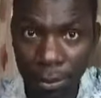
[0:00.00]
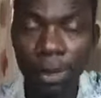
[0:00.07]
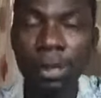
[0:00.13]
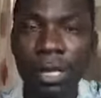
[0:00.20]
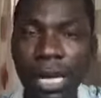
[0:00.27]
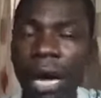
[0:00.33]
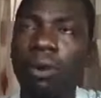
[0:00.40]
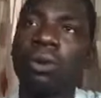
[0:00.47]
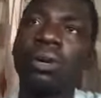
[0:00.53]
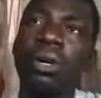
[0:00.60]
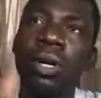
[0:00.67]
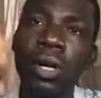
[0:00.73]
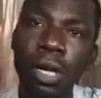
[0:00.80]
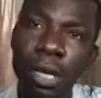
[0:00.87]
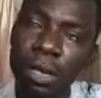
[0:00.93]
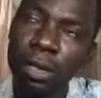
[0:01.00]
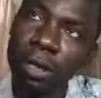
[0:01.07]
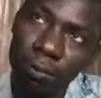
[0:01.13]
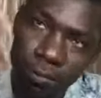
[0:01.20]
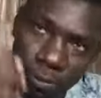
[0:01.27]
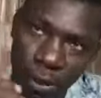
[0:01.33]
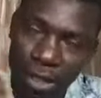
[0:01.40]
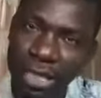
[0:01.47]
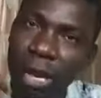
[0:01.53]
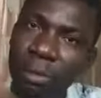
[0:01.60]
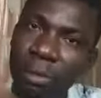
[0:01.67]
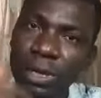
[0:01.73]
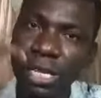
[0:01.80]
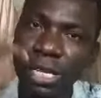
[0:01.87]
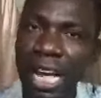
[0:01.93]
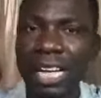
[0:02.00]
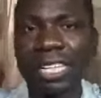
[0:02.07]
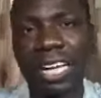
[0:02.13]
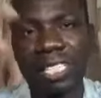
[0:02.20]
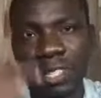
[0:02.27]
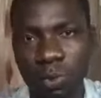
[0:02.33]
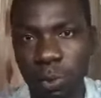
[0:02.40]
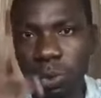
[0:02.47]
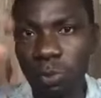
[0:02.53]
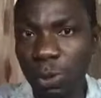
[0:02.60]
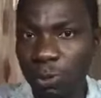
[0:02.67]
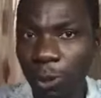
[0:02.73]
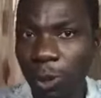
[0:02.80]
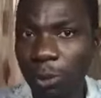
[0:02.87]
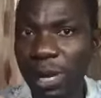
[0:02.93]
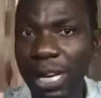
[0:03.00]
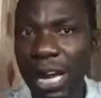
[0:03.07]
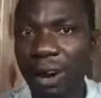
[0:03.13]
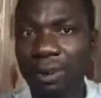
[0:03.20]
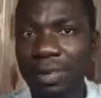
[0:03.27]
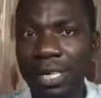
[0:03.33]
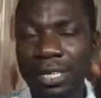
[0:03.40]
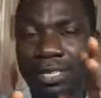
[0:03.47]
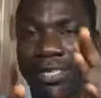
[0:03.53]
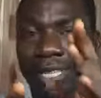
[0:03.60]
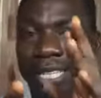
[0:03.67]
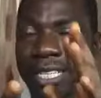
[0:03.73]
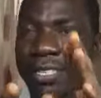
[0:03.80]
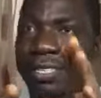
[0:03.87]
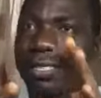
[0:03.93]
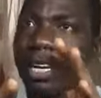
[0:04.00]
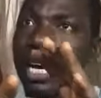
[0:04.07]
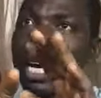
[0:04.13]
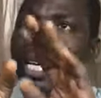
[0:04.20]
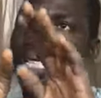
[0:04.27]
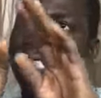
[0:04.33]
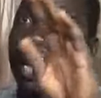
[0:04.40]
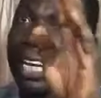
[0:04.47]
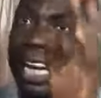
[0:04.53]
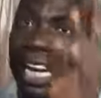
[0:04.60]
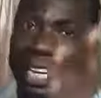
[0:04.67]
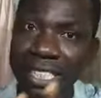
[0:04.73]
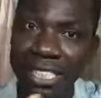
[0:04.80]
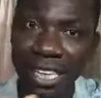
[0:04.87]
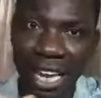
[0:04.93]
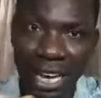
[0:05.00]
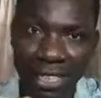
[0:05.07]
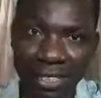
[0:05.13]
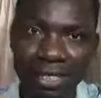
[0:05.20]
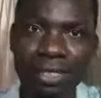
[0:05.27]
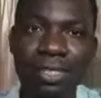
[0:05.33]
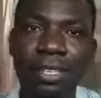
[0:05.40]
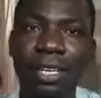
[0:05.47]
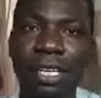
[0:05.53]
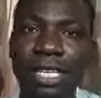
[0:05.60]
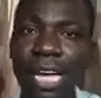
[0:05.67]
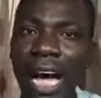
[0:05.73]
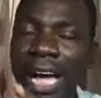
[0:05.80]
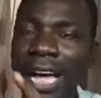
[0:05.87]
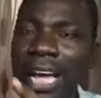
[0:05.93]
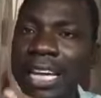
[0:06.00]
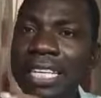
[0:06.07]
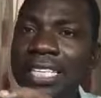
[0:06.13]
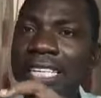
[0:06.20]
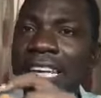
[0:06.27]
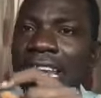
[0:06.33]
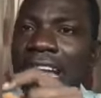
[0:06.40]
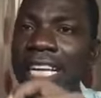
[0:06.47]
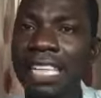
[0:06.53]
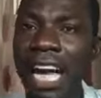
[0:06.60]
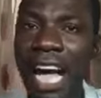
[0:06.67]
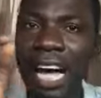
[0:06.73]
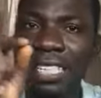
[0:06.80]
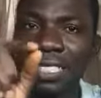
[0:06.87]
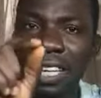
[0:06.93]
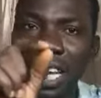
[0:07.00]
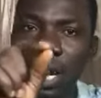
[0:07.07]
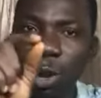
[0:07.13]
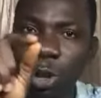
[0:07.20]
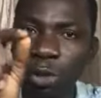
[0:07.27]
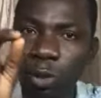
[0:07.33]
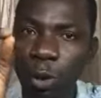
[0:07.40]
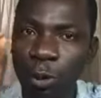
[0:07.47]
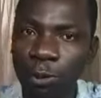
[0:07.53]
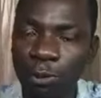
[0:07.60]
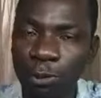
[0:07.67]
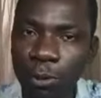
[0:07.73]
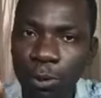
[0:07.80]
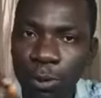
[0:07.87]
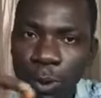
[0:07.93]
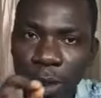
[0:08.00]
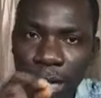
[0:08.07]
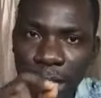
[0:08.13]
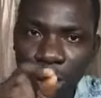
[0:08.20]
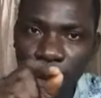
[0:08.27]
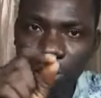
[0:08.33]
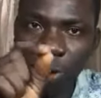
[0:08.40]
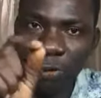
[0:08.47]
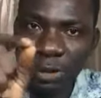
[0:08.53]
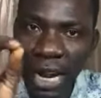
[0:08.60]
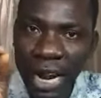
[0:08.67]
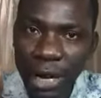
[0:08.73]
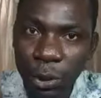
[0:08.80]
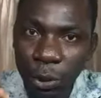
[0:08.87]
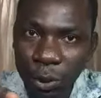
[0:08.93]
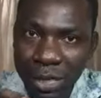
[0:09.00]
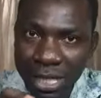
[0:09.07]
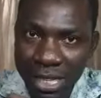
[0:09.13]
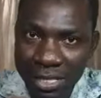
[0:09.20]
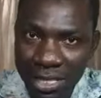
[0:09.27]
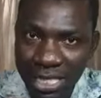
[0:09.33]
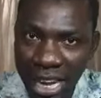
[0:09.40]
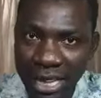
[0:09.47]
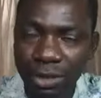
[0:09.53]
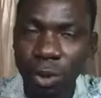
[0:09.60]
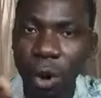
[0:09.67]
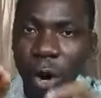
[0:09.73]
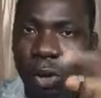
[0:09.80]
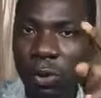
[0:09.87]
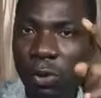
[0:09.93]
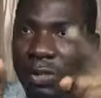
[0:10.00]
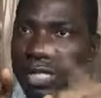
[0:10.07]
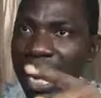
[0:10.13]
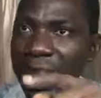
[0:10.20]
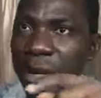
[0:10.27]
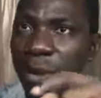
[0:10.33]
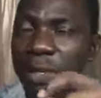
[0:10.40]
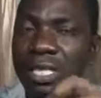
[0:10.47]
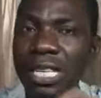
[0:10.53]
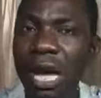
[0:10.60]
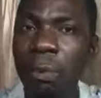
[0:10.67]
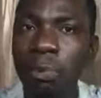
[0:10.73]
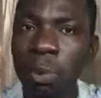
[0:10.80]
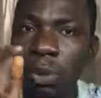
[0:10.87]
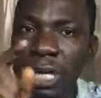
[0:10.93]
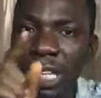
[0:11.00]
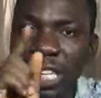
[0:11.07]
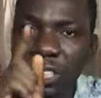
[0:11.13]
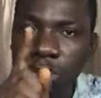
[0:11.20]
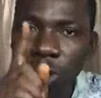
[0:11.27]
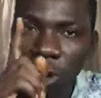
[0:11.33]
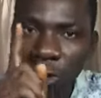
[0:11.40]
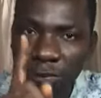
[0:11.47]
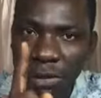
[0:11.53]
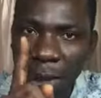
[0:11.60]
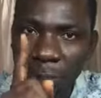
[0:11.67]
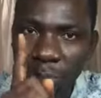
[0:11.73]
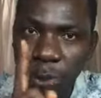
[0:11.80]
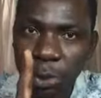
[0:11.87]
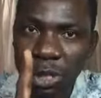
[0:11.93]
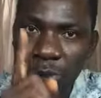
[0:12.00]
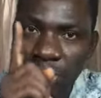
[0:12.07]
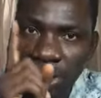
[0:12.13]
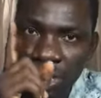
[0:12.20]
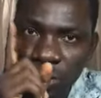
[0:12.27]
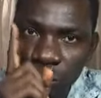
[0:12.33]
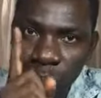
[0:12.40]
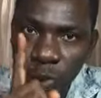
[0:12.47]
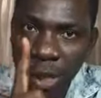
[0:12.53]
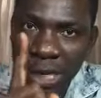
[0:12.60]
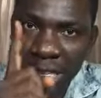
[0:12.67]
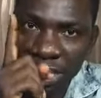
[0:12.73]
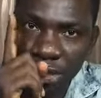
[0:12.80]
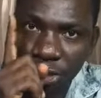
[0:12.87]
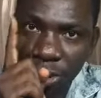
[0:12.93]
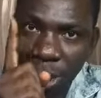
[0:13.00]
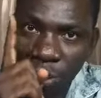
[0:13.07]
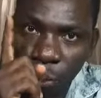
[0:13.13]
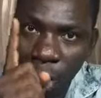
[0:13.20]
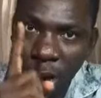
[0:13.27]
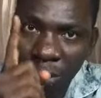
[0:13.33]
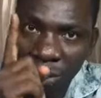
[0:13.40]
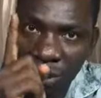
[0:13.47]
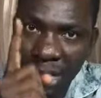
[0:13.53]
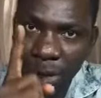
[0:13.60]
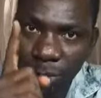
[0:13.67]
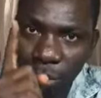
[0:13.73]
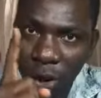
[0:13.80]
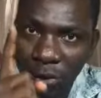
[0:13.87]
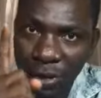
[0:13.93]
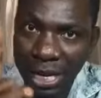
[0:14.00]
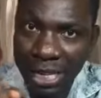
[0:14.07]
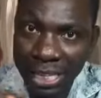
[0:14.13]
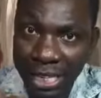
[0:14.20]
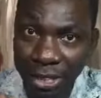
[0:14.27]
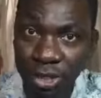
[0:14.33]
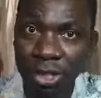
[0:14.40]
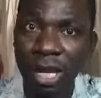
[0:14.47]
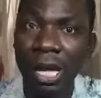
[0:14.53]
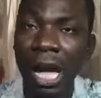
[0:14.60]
Now, for example, the light that is put before me now is an LED light. That LED light has a lot of diode inside. All those diodes, through each of them produces each one ray each.